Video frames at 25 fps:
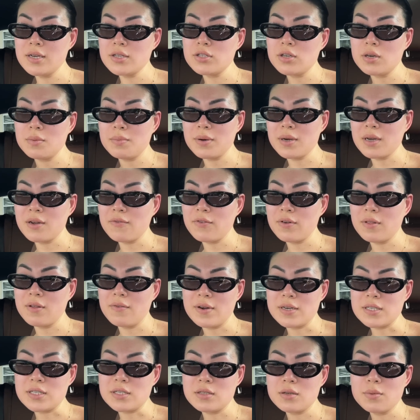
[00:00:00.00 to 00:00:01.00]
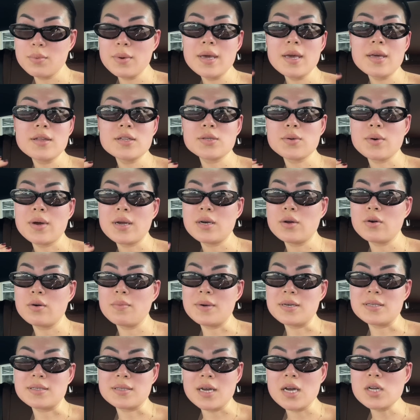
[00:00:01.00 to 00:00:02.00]
So I'll book it for the rest of the week so I know what
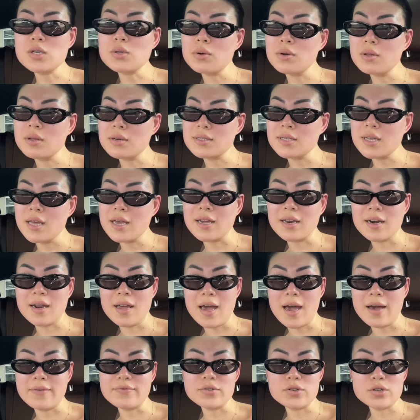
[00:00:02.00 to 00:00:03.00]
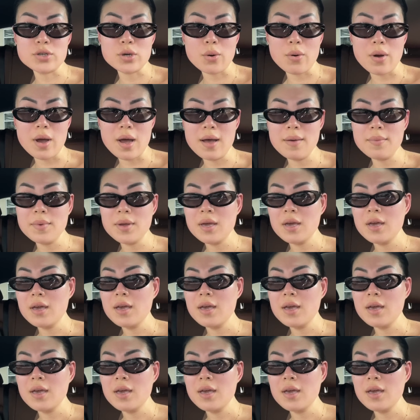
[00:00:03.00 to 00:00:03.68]
my schedule looks like and I have to show up.